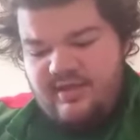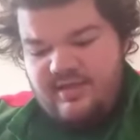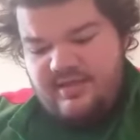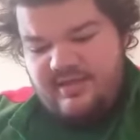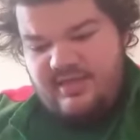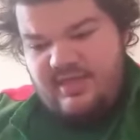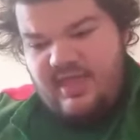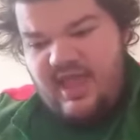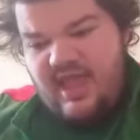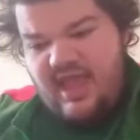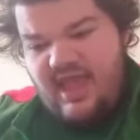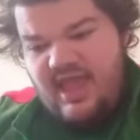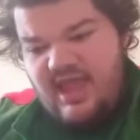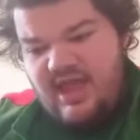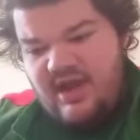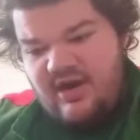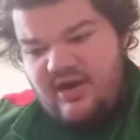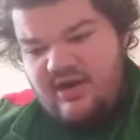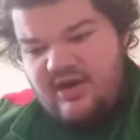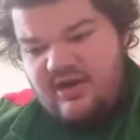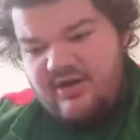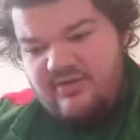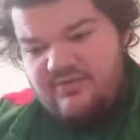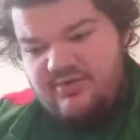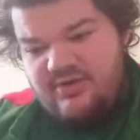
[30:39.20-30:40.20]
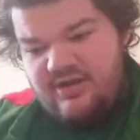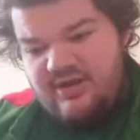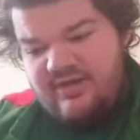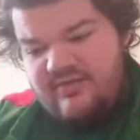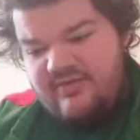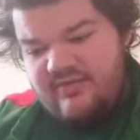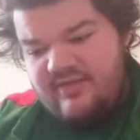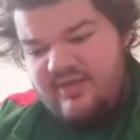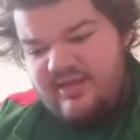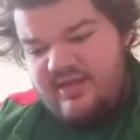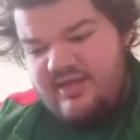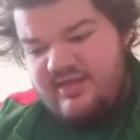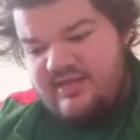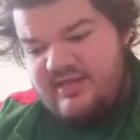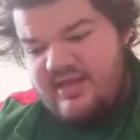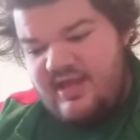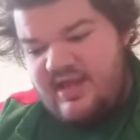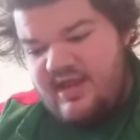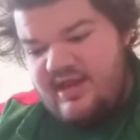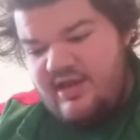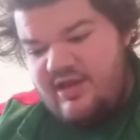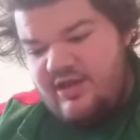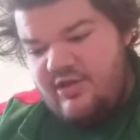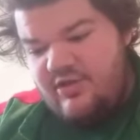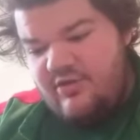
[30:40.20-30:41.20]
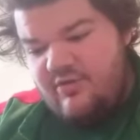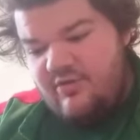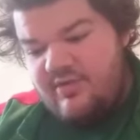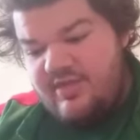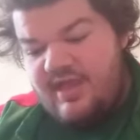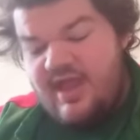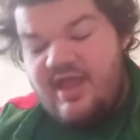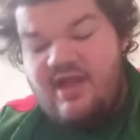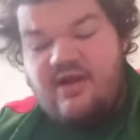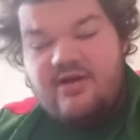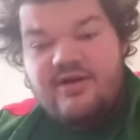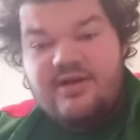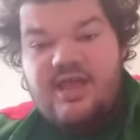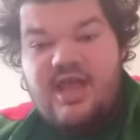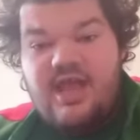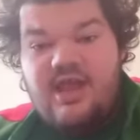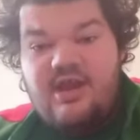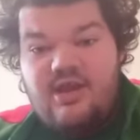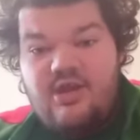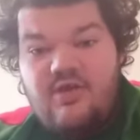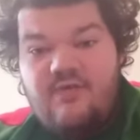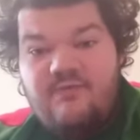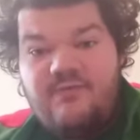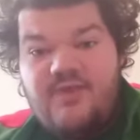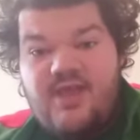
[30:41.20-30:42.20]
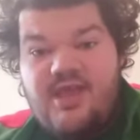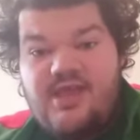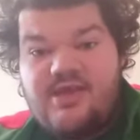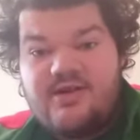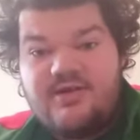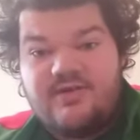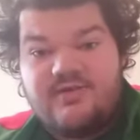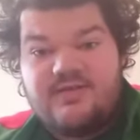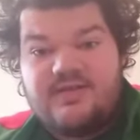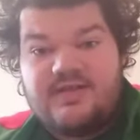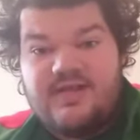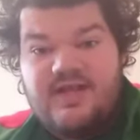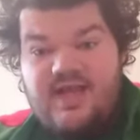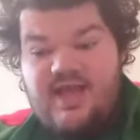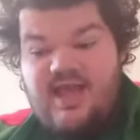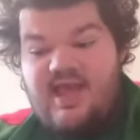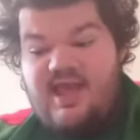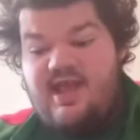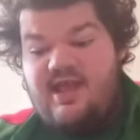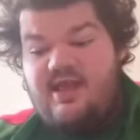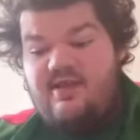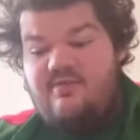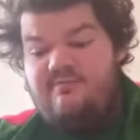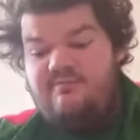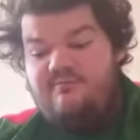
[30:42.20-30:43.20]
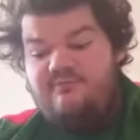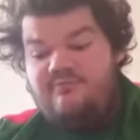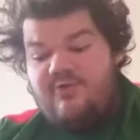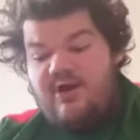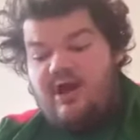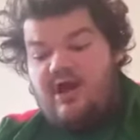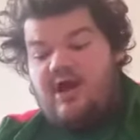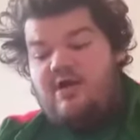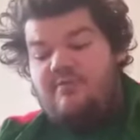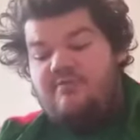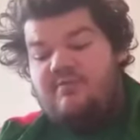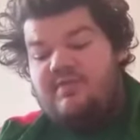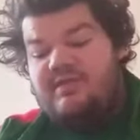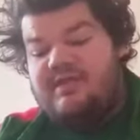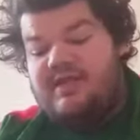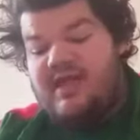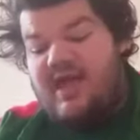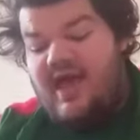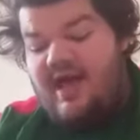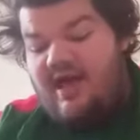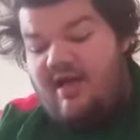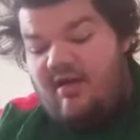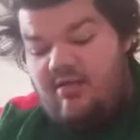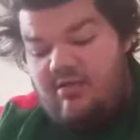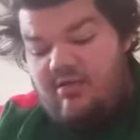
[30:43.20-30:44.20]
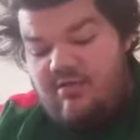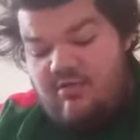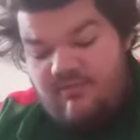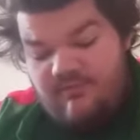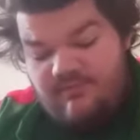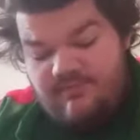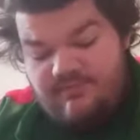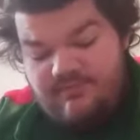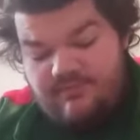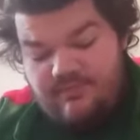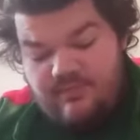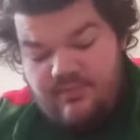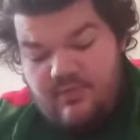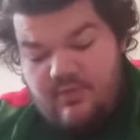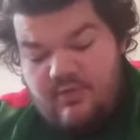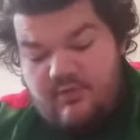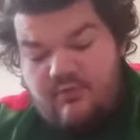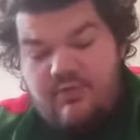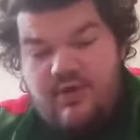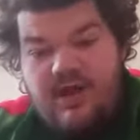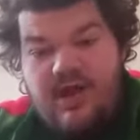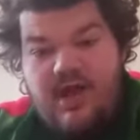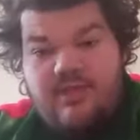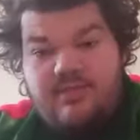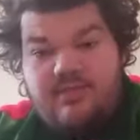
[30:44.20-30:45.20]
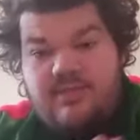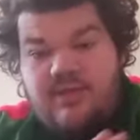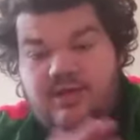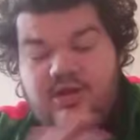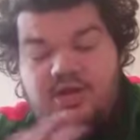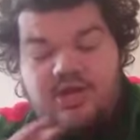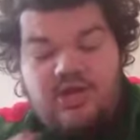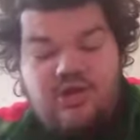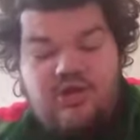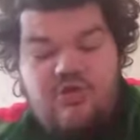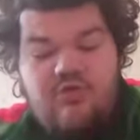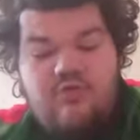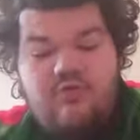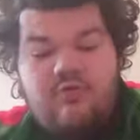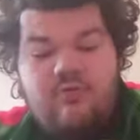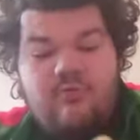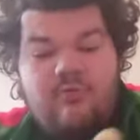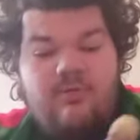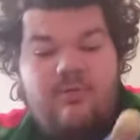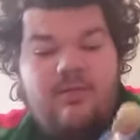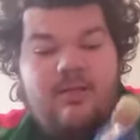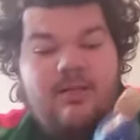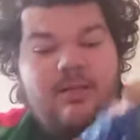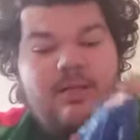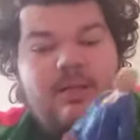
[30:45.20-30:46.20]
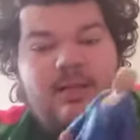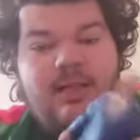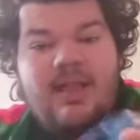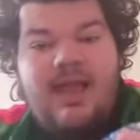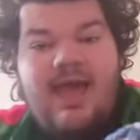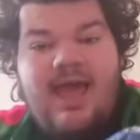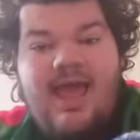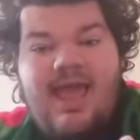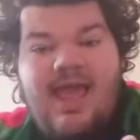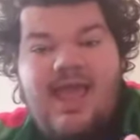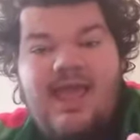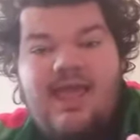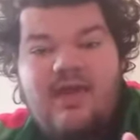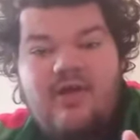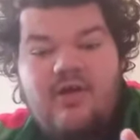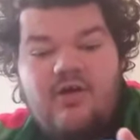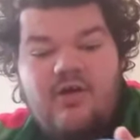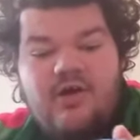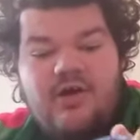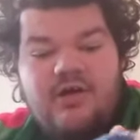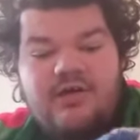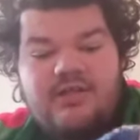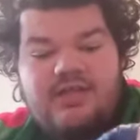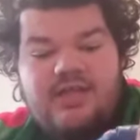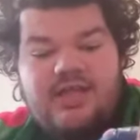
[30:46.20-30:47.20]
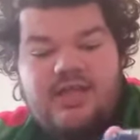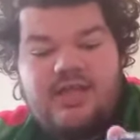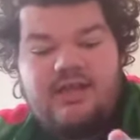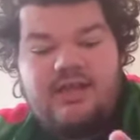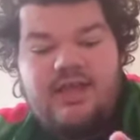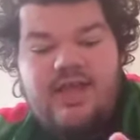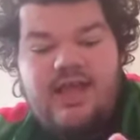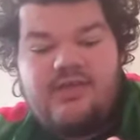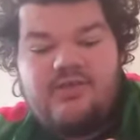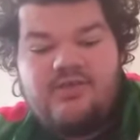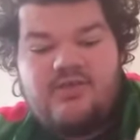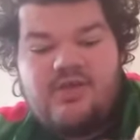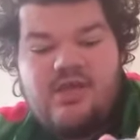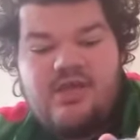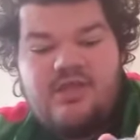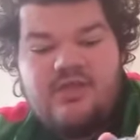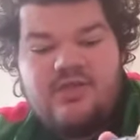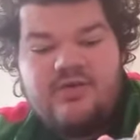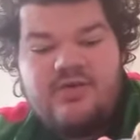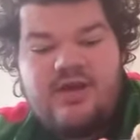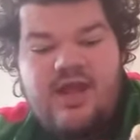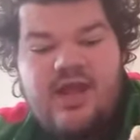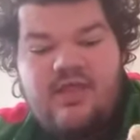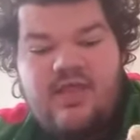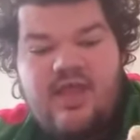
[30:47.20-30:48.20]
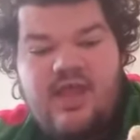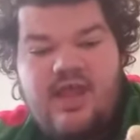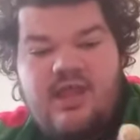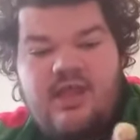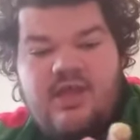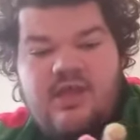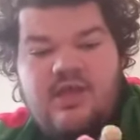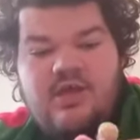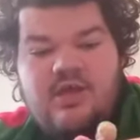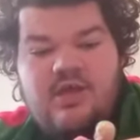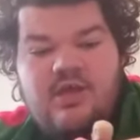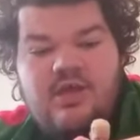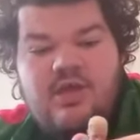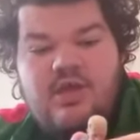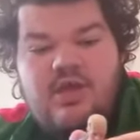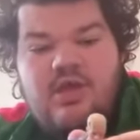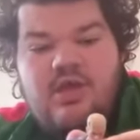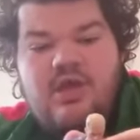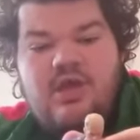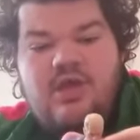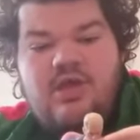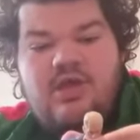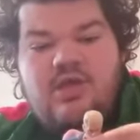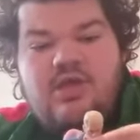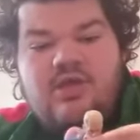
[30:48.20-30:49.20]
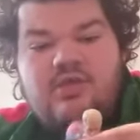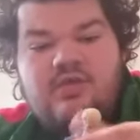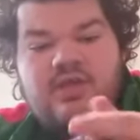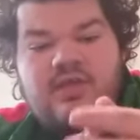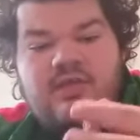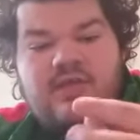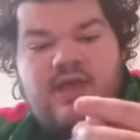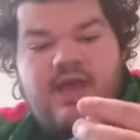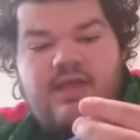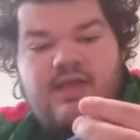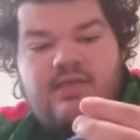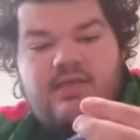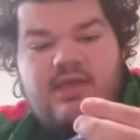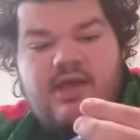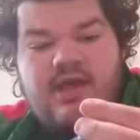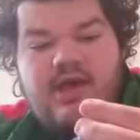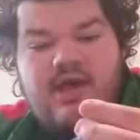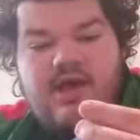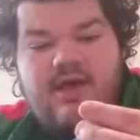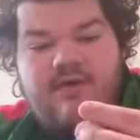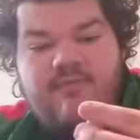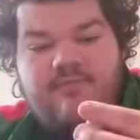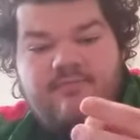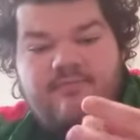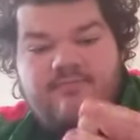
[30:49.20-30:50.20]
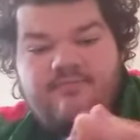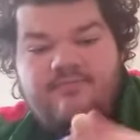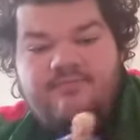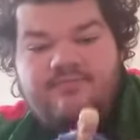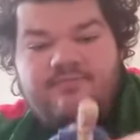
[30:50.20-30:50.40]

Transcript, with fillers: They are re-releasing new. They are getting new figures in from Mattel with the new leg articulation. They're not like using like the um,